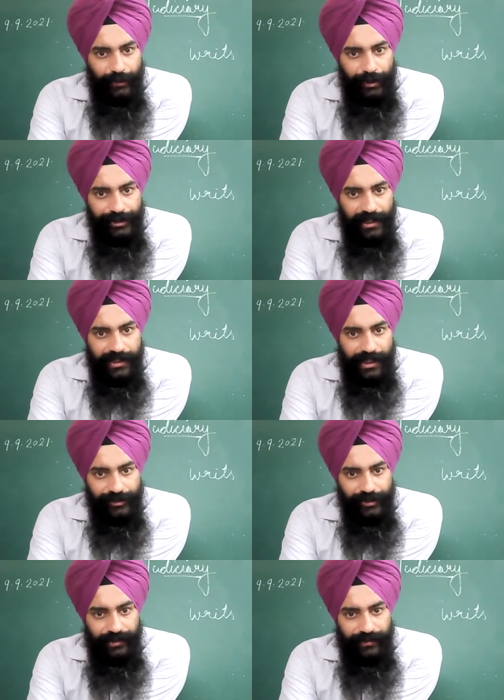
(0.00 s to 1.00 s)
judicial
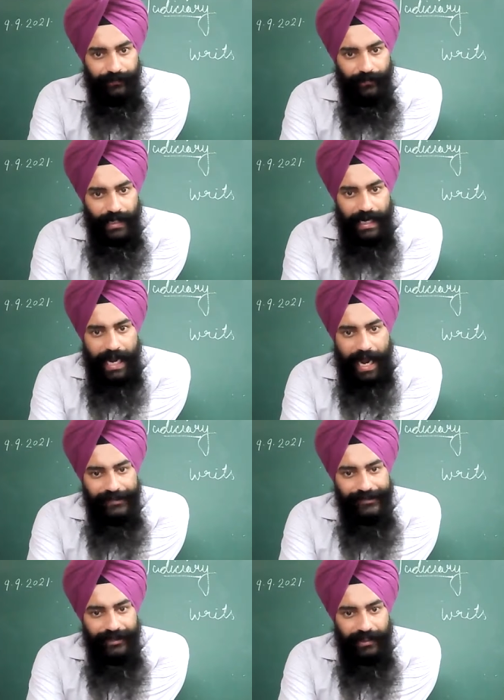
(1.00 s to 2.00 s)
structure
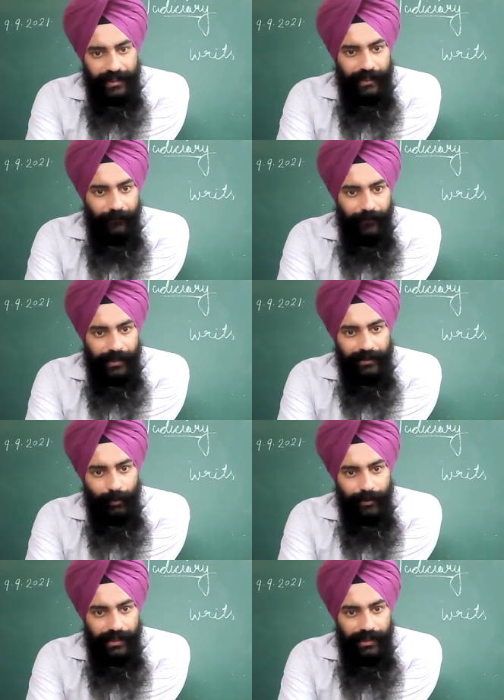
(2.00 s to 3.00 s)
has generally worked
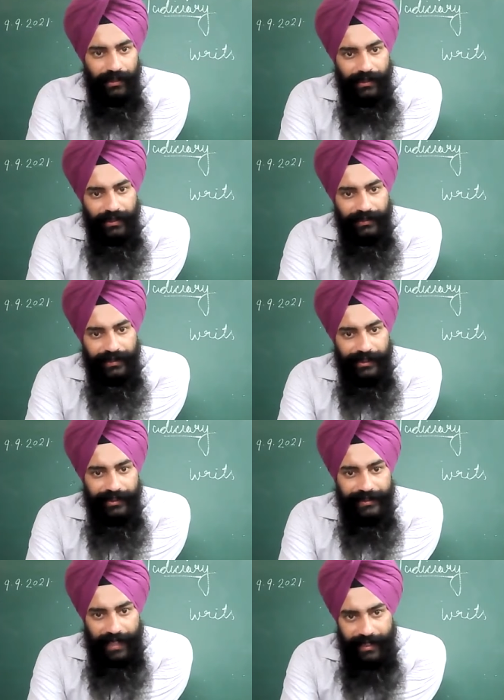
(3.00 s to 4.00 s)
through the
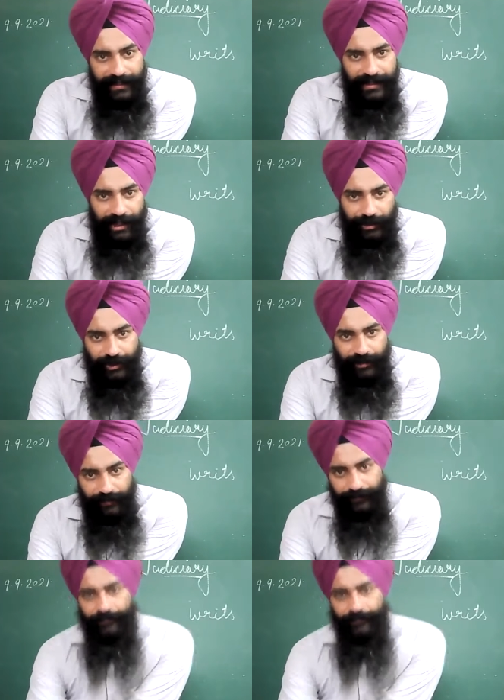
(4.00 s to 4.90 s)
three-tier structure.